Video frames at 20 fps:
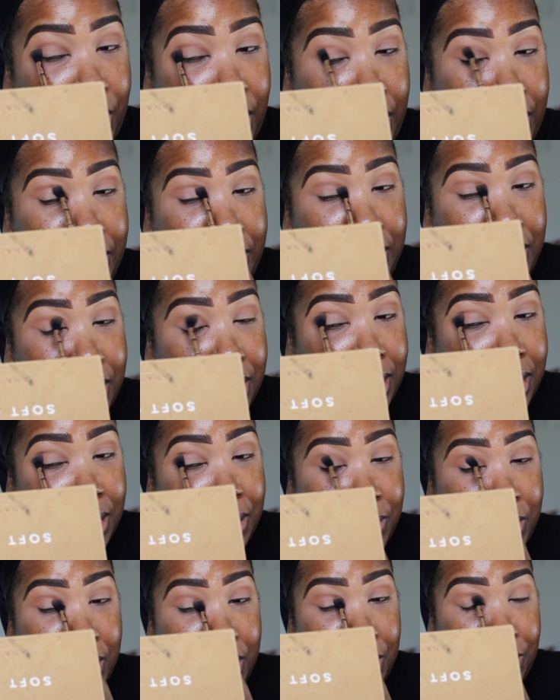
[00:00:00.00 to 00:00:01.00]
but
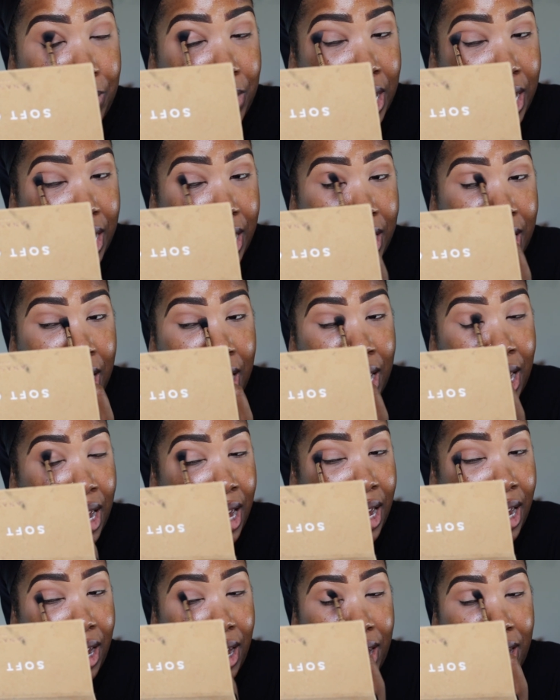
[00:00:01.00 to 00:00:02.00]
to me,
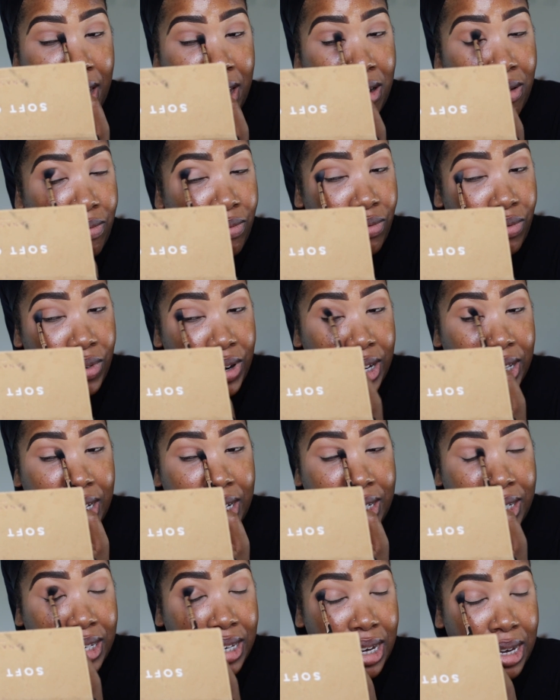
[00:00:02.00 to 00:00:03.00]
it
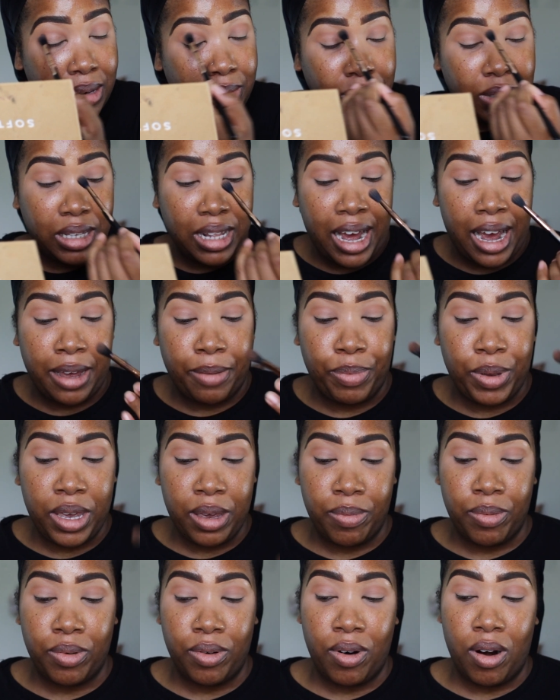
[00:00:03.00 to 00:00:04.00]
really seems like
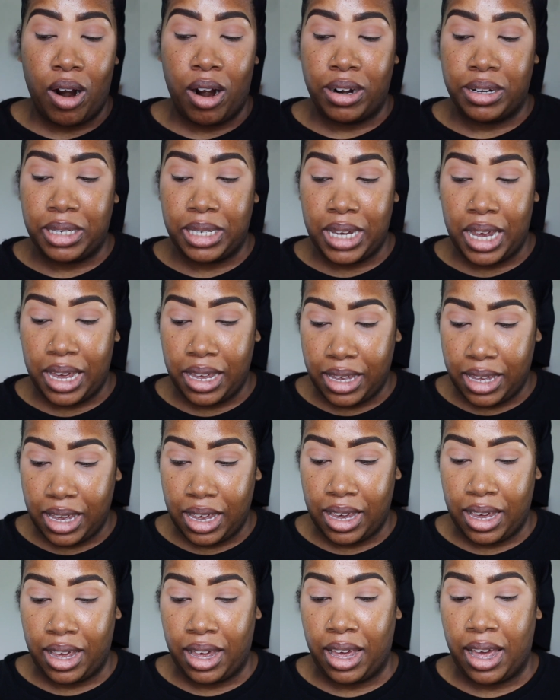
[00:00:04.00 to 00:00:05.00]
people are
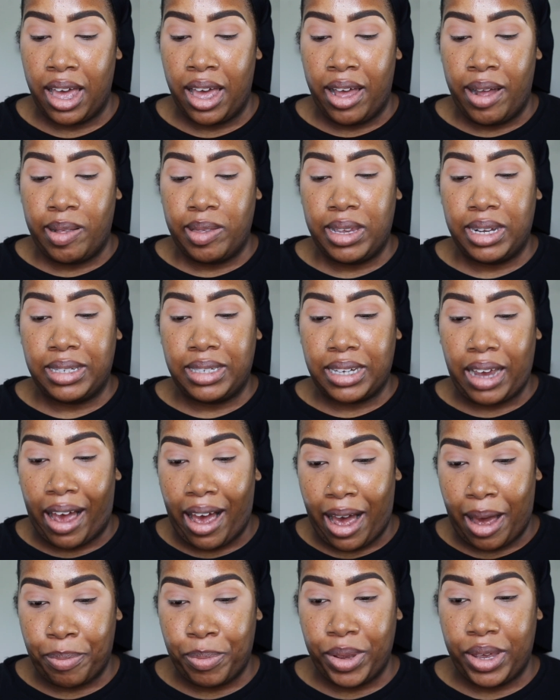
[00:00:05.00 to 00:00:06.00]
taking the
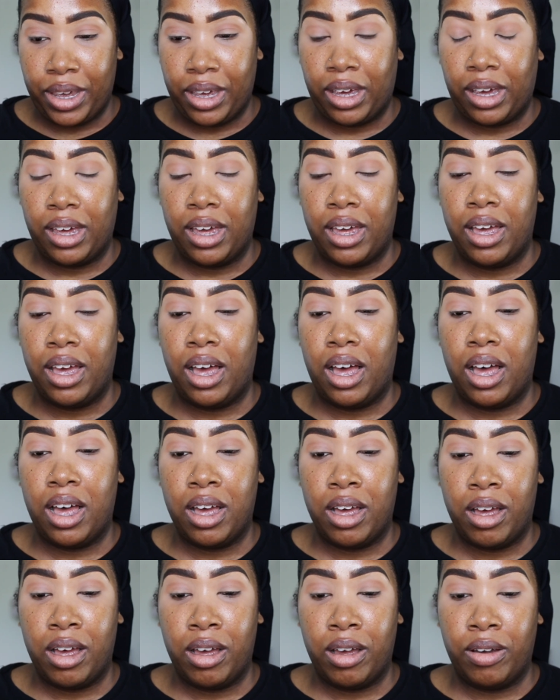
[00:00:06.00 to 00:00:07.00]
topic
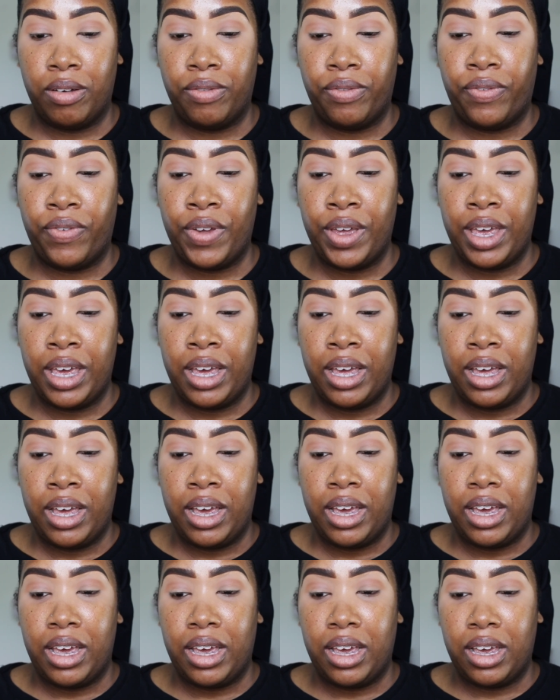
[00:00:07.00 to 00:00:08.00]
of
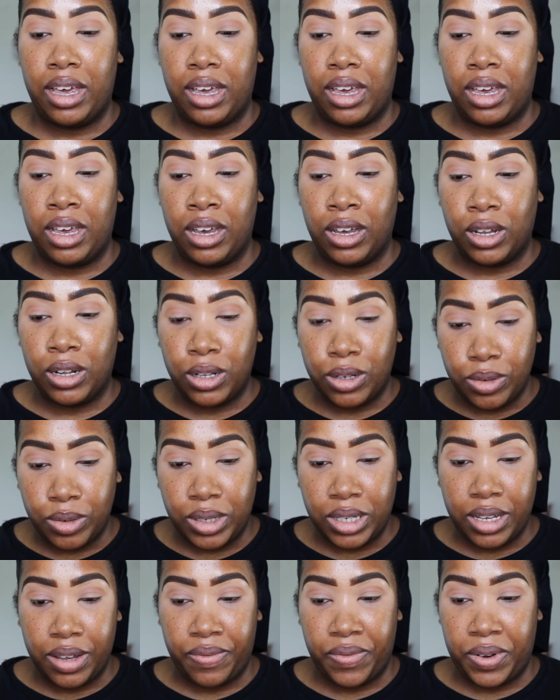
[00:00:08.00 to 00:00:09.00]

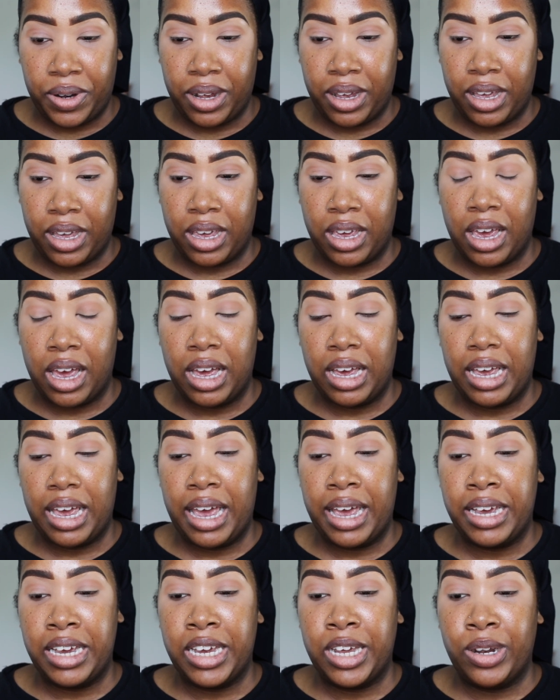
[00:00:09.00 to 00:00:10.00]
inclusivity
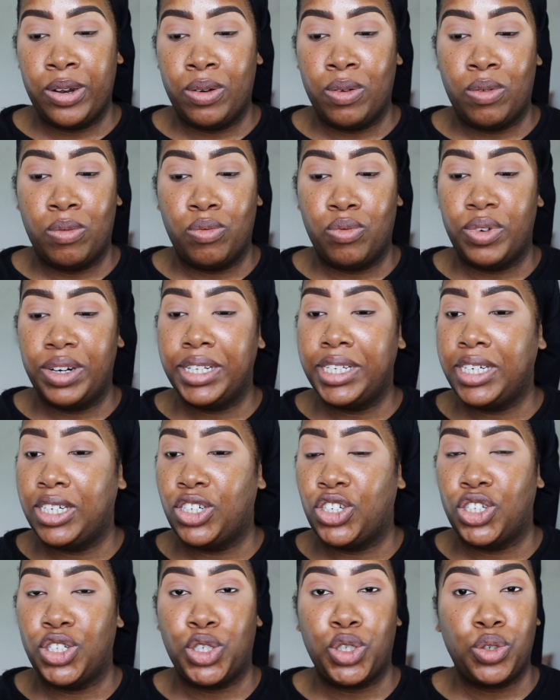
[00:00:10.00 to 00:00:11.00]
and really
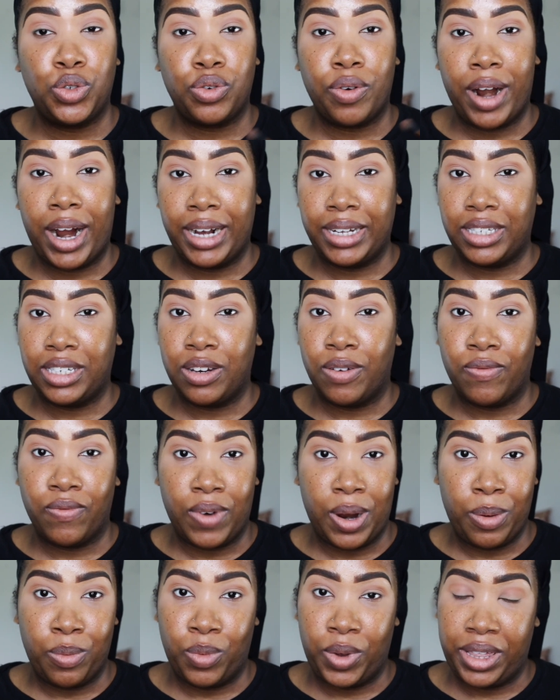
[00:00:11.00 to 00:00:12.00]
just trying to
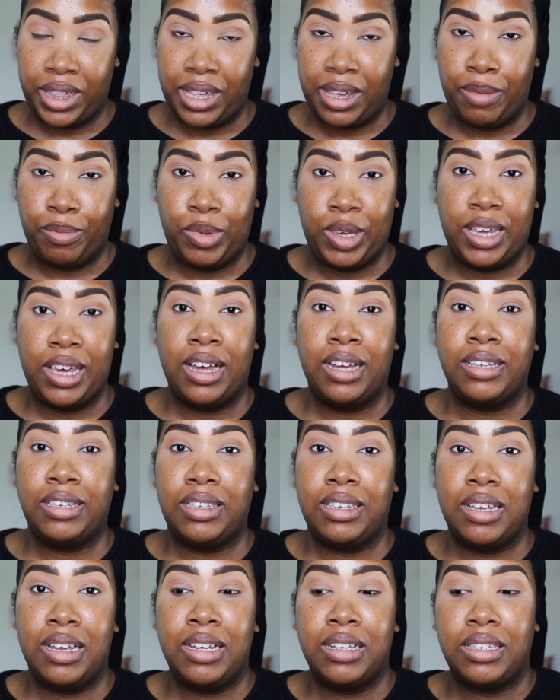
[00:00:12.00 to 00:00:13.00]
run with it
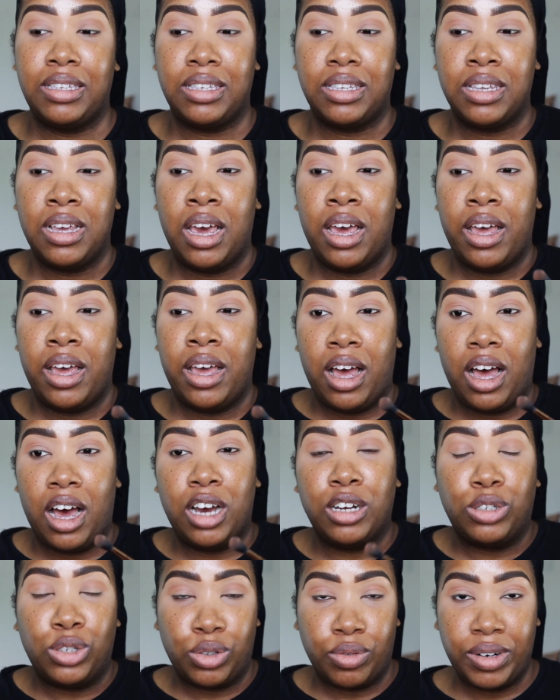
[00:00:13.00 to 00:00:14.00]
because it's
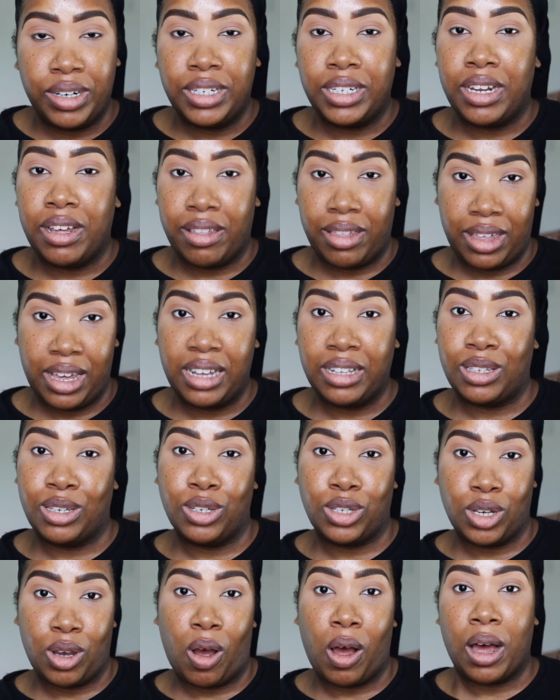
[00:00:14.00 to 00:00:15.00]
a trendy thing
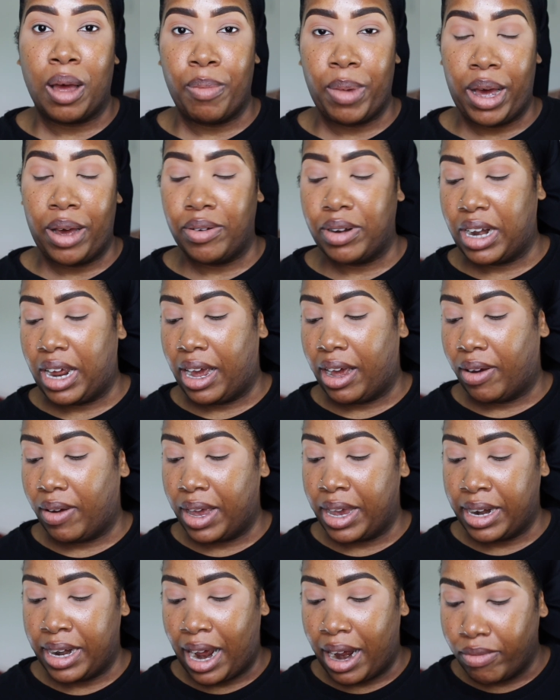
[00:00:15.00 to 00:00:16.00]
to talk about now.
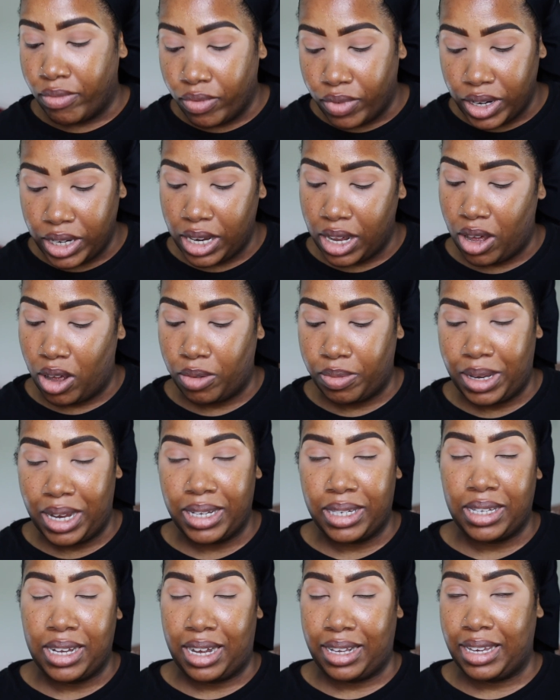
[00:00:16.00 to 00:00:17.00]
And I really hope
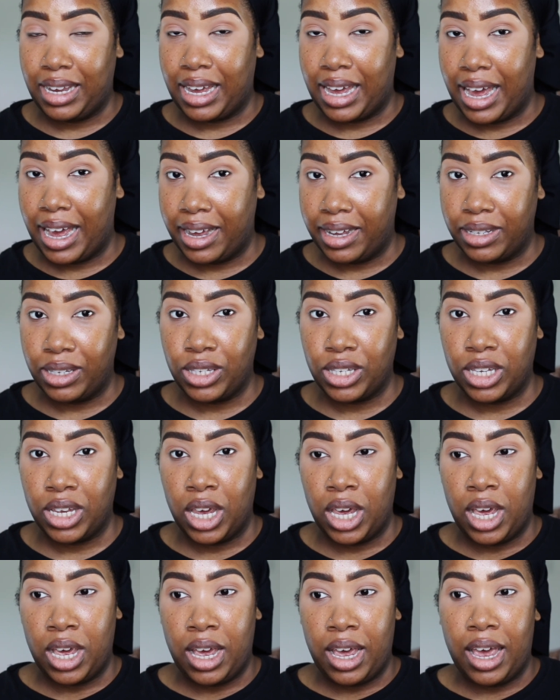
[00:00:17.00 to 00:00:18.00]
that's not the case,
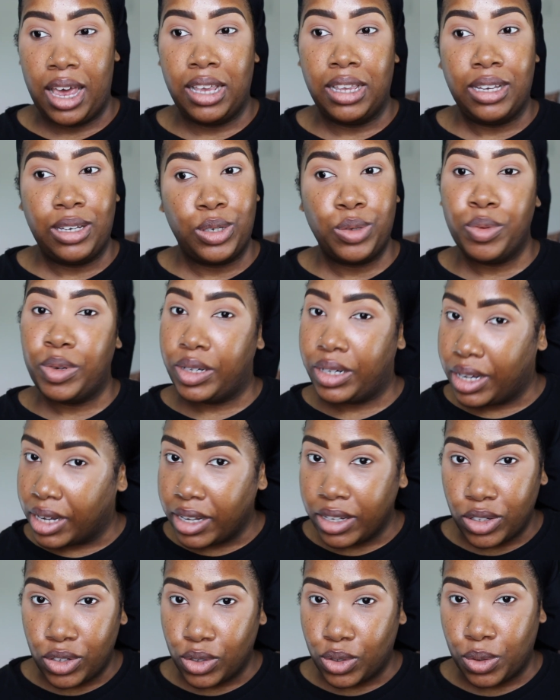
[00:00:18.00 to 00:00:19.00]
at least with
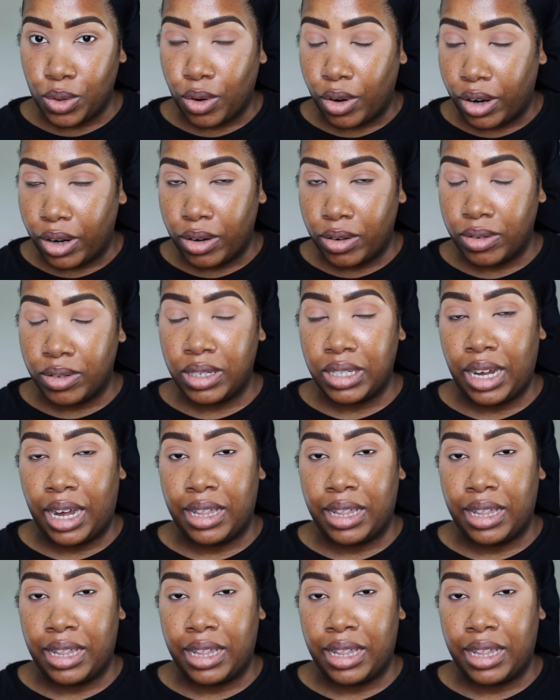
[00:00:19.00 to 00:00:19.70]
Nikki Tutorials.